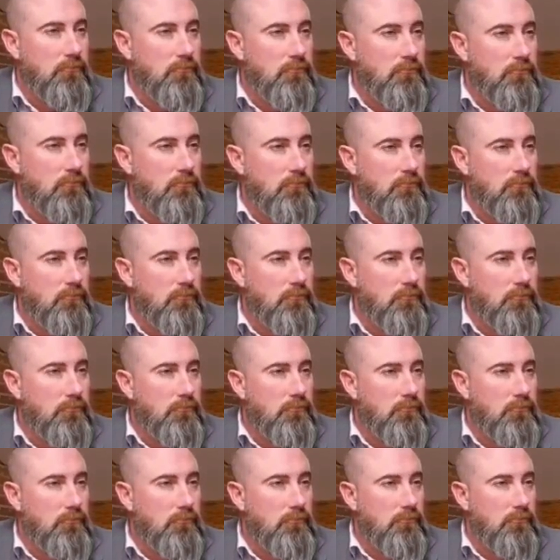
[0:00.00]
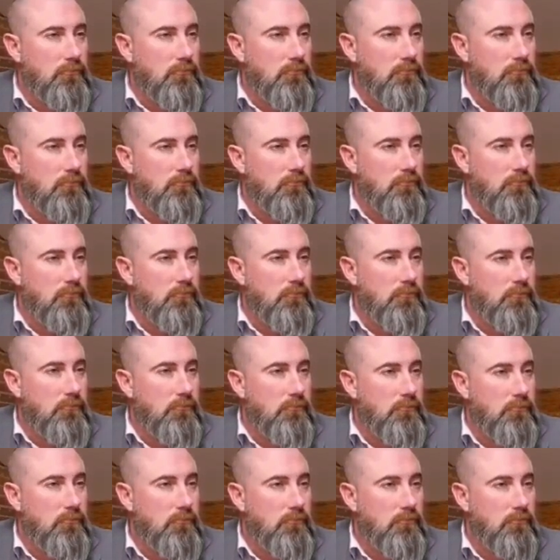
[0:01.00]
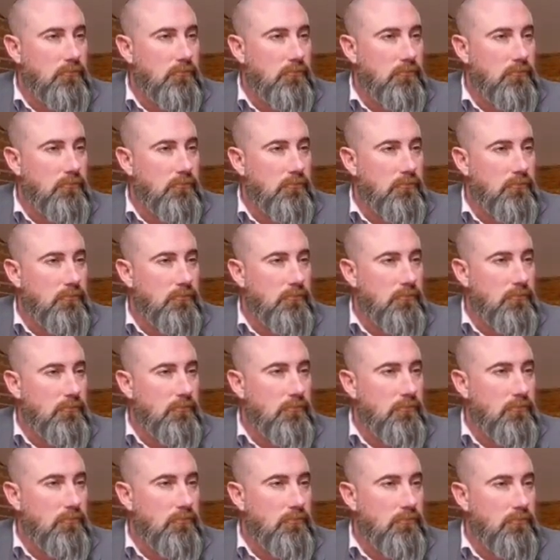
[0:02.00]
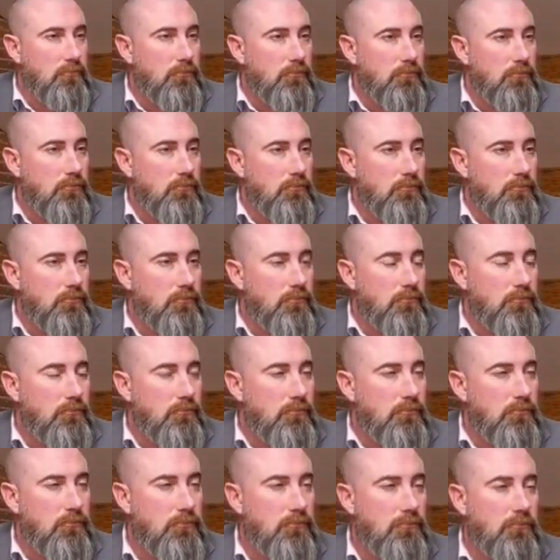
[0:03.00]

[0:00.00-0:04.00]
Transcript: The person shown says nothing.